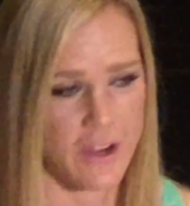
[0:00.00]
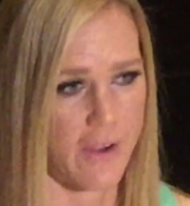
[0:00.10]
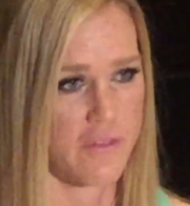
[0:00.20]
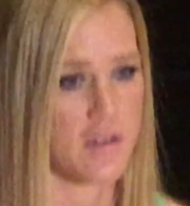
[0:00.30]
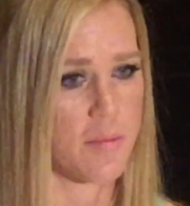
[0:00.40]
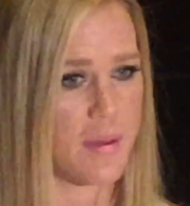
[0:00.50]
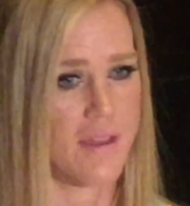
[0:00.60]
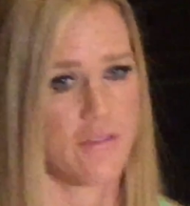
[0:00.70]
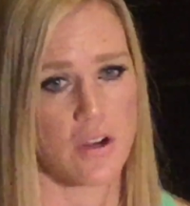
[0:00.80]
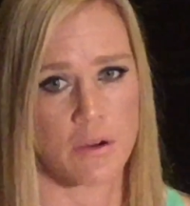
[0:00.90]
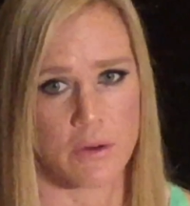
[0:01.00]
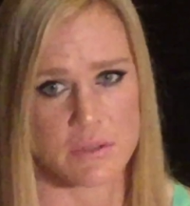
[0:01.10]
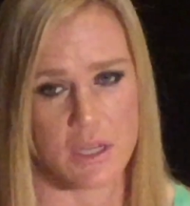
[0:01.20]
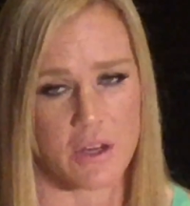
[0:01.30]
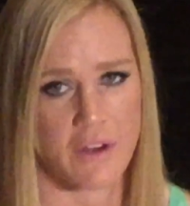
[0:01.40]
You're having to pay for your own
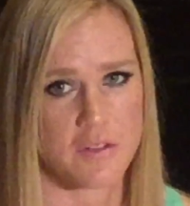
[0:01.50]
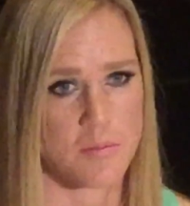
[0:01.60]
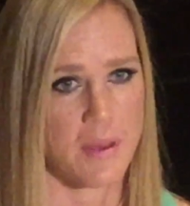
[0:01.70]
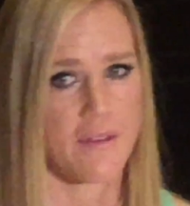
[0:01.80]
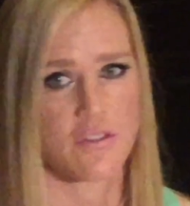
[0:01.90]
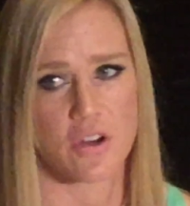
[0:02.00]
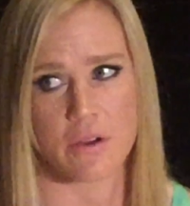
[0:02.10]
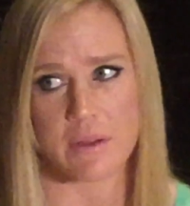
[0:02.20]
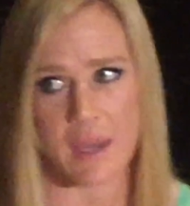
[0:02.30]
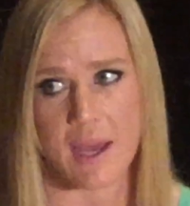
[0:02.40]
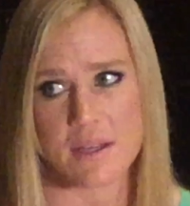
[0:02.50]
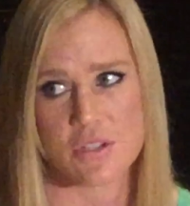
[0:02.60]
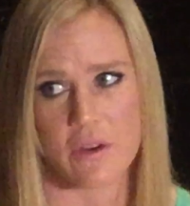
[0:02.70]
hotel. You're having to pay for your own gas.